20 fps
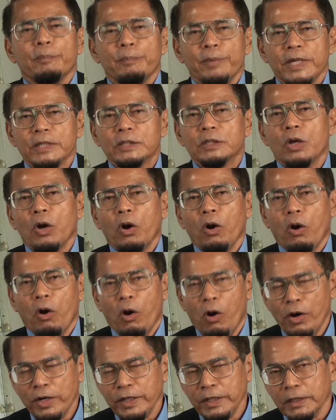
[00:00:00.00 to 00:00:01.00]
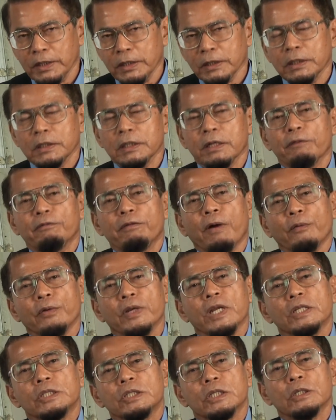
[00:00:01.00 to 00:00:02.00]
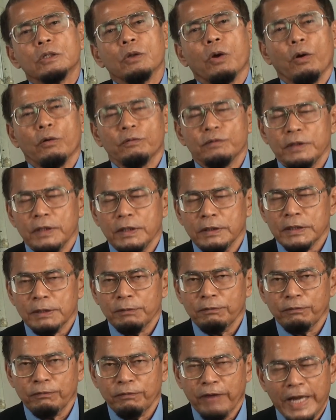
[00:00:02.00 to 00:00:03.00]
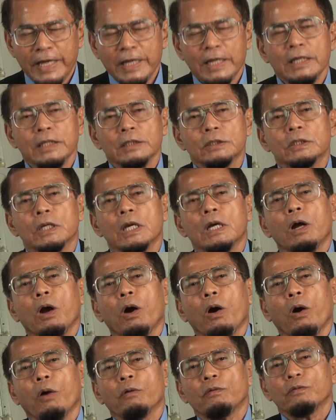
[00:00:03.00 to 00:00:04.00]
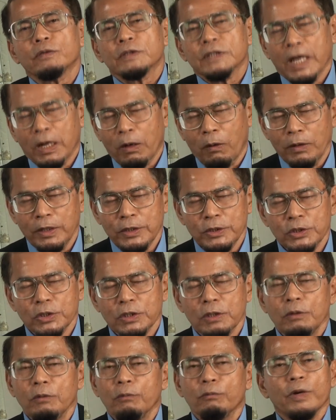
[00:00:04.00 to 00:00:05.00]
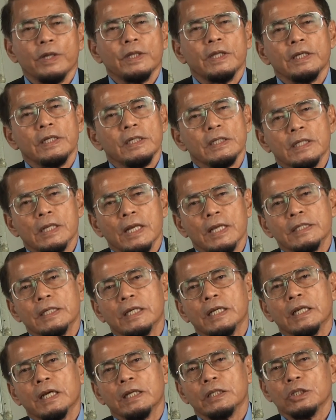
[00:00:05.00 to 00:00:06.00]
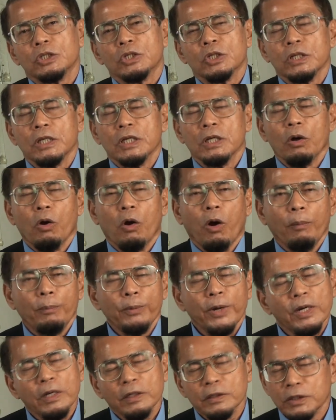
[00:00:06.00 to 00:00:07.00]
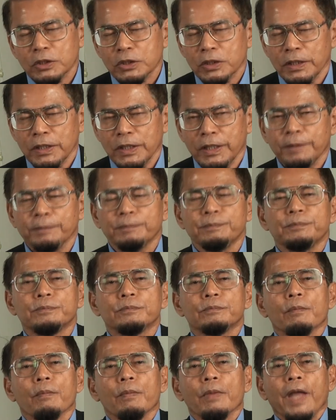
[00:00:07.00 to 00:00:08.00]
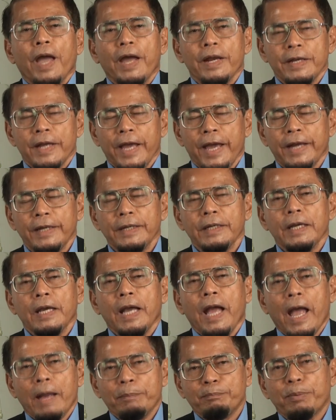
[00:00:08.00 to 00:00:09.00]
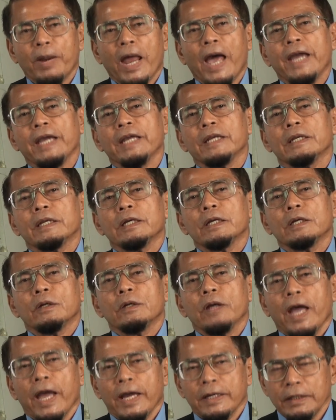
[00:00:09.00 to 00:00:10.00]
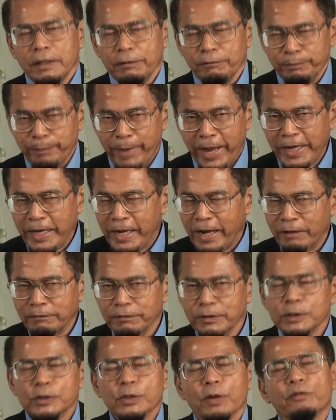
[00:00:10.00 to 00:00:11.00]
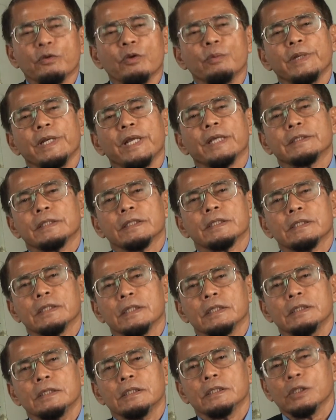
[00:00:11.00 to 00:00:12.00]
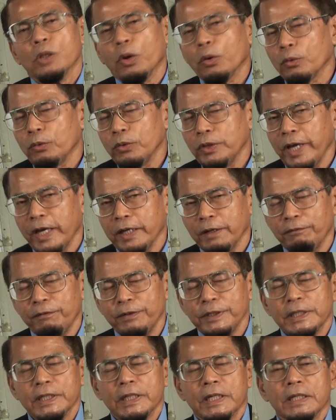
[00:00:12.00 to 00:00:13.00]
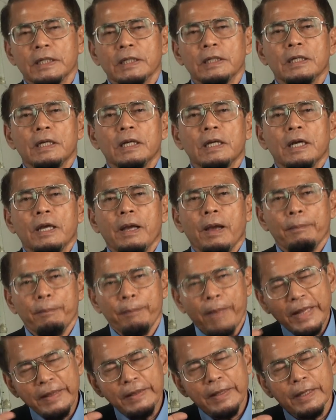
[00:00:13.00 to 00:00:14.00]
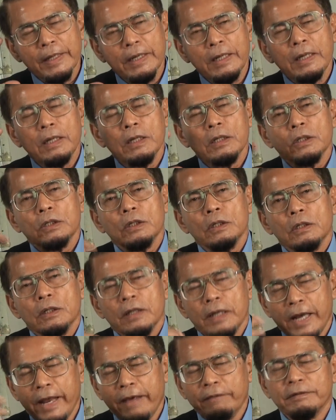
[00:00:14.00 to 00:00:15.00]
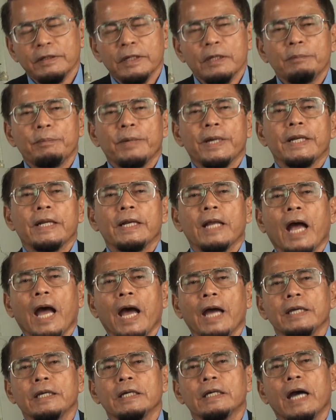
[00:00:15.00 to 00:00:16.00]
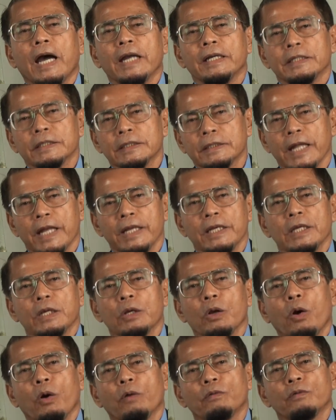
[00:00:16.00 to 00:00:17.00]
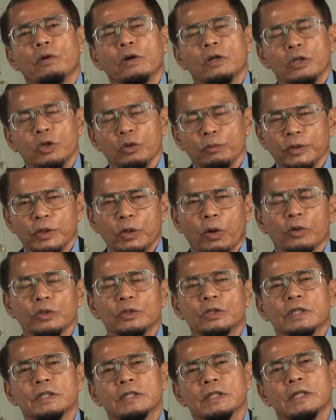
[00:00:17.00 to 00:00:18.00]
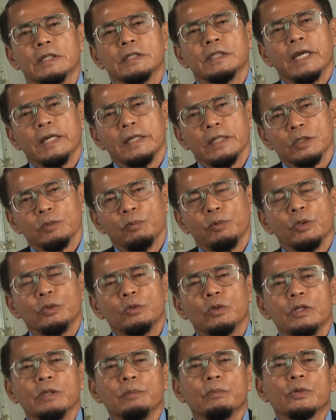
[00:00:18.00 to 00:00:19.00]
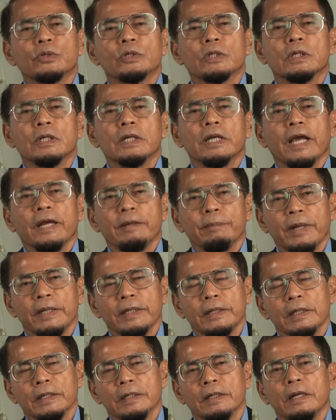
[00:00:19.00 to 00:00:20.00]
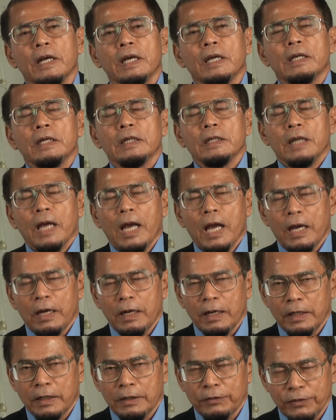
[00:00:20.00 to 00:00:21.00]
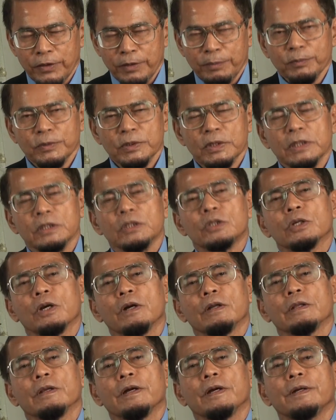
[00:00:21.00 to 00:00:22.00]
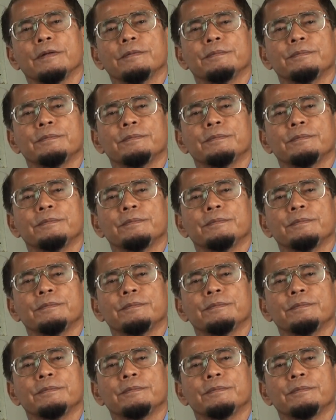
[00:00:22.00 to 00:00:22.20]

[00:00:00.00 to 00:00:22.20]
based on the foundation of the findings of psychology, whether it is classical conditioning or operant conditioning, and then applied at the many levels of human existence, not only at the physical, mental level, but at a higher understanding of human consciousness at the spiritual, emotional, and mental realms, inshallah.